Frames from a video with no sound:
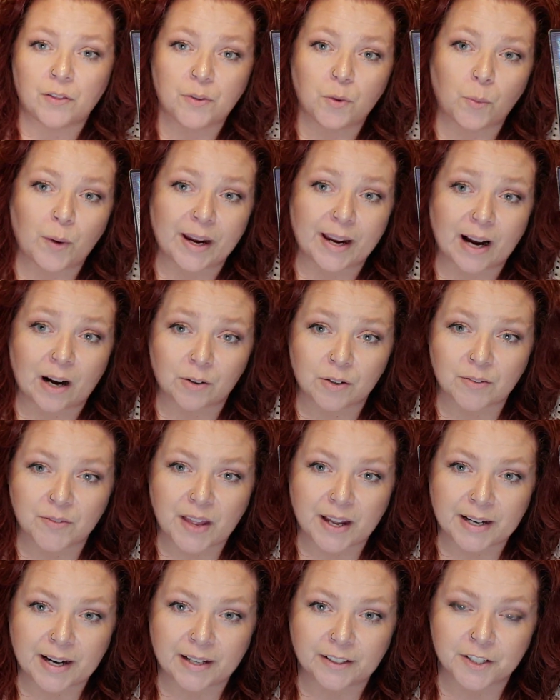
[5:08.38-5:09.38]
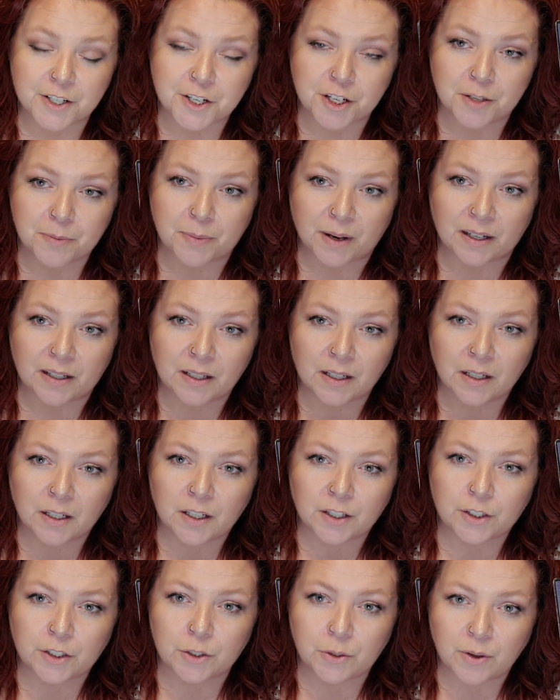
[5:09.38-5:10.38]
the way out of that energy, but
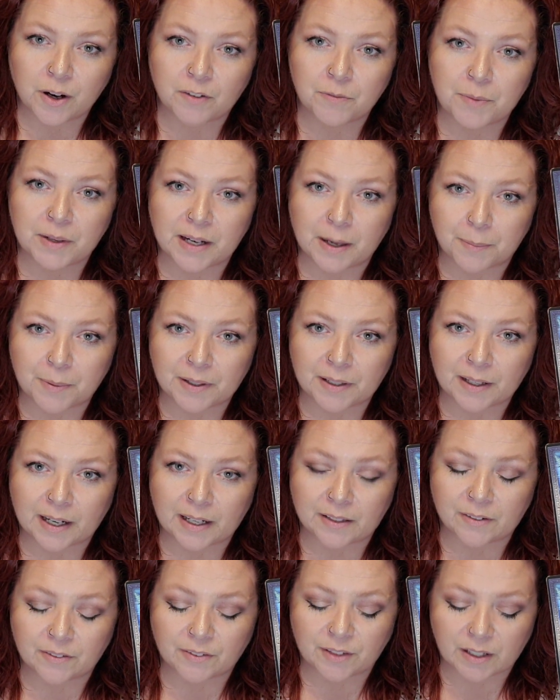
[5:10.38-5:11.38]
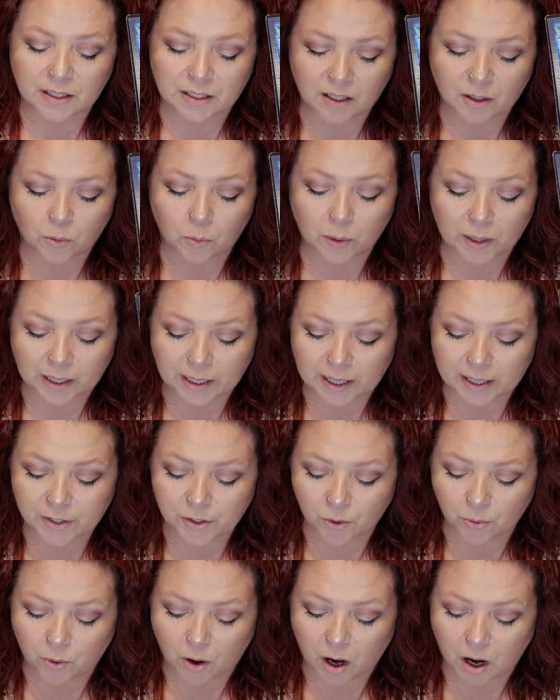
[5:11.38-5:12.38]
you have been up at night thinking, what did I
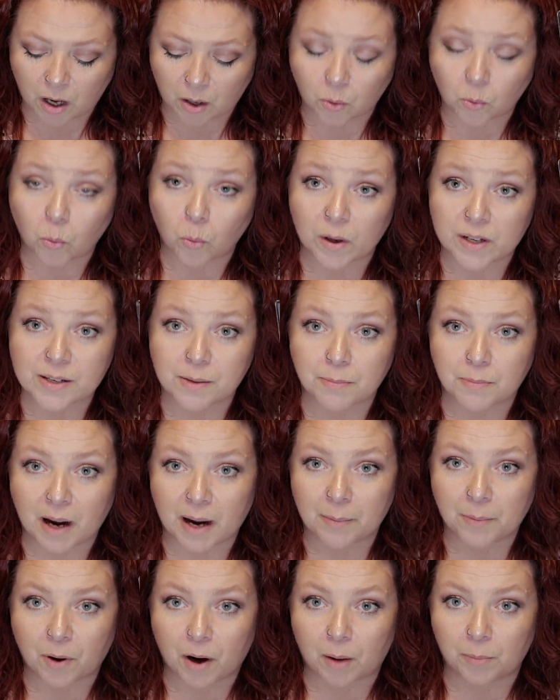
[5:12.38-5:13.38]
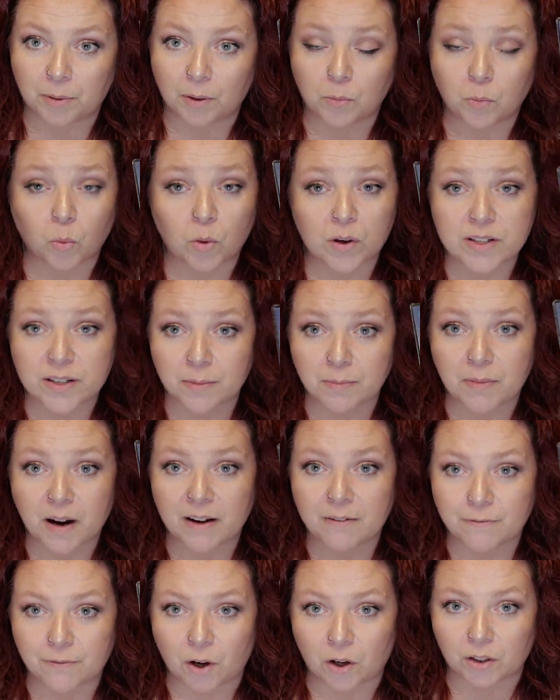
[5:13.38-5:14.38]
do wrong? Was it my problem? Was it my
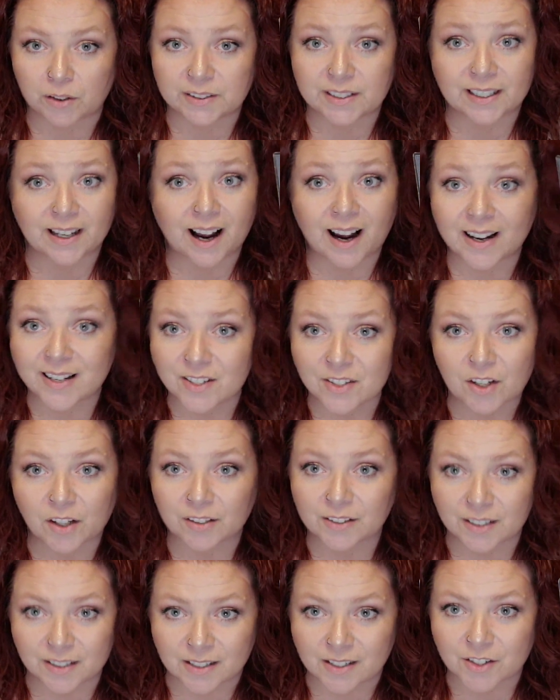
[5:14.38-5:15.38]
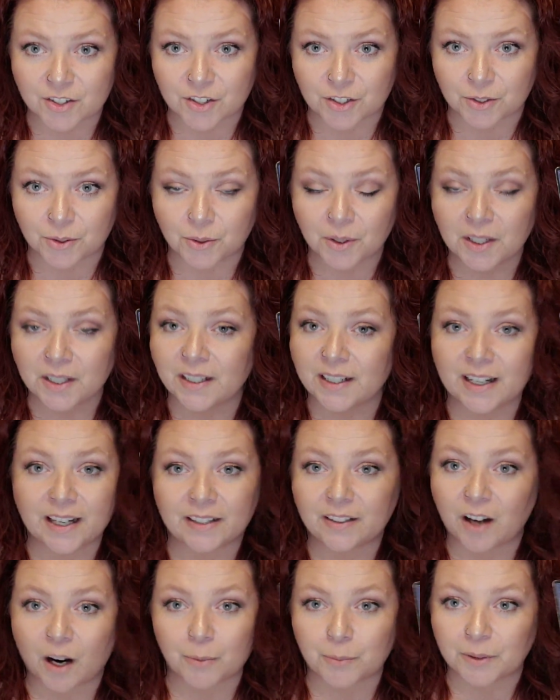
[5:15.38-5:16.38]
fault? Did I start the issue
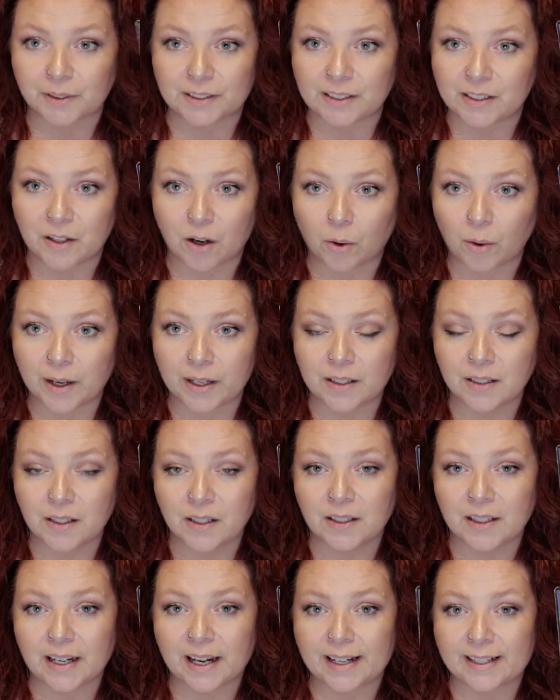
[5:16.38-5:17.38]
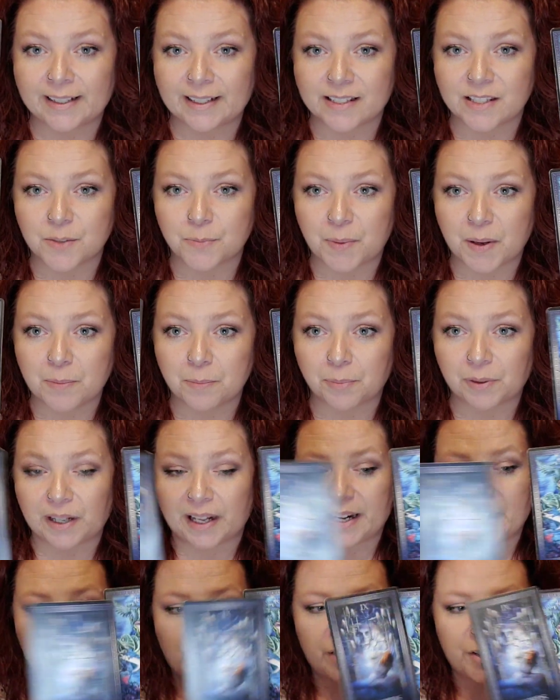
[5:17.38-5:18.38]
and not really know it? And it's been
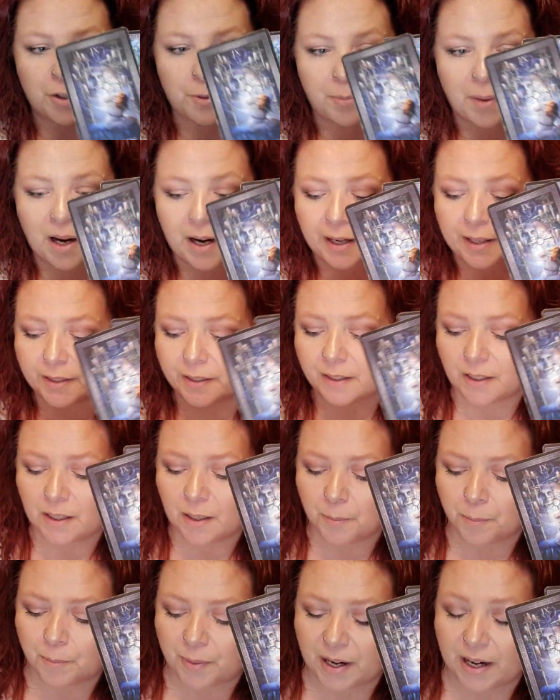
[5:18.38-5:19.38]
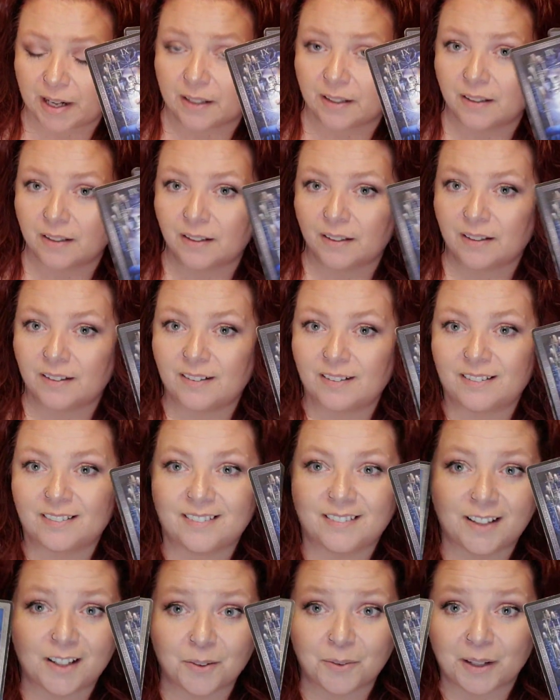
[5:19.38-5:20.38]
playing on your mind. But
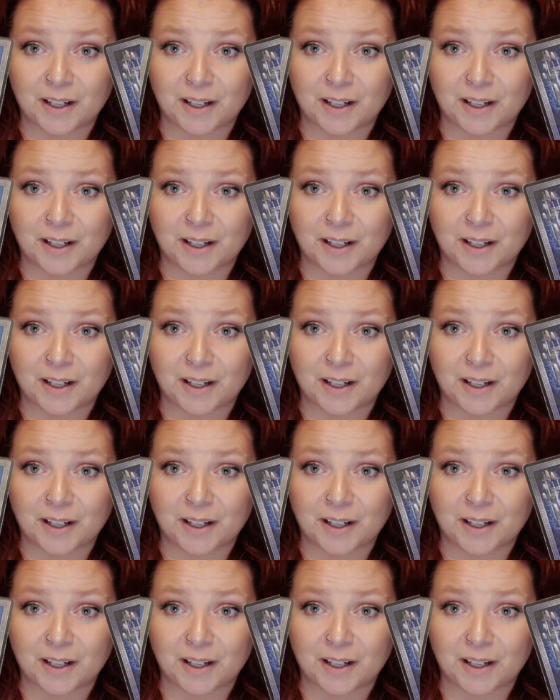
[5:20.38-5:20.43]
here we